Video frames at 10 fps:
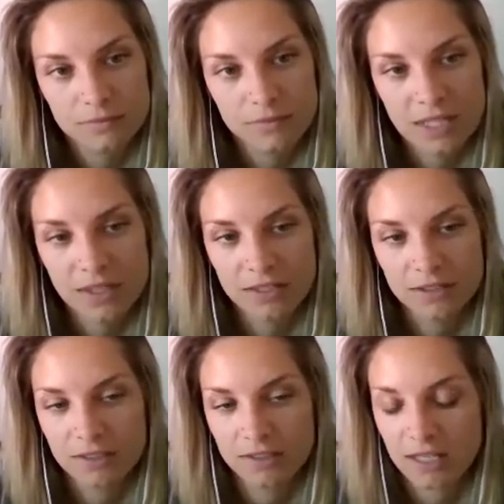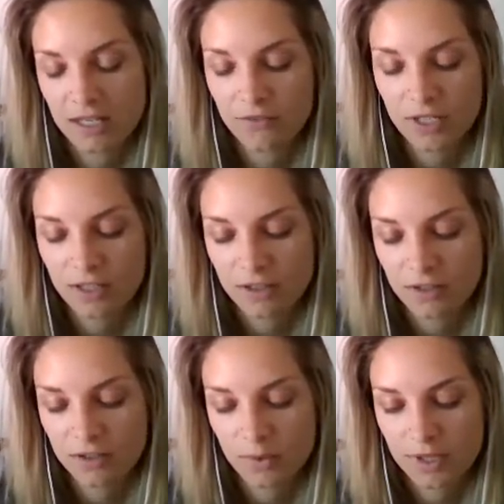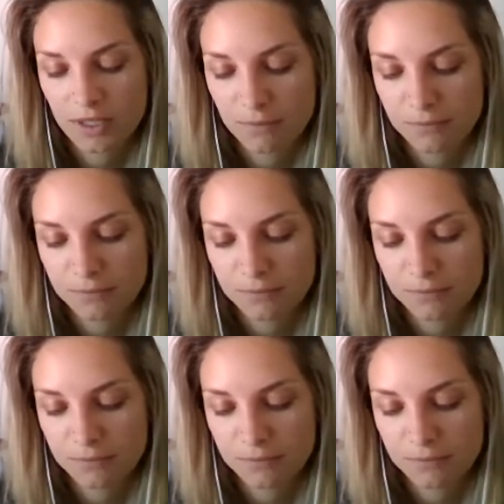And that does that have anything to do with them?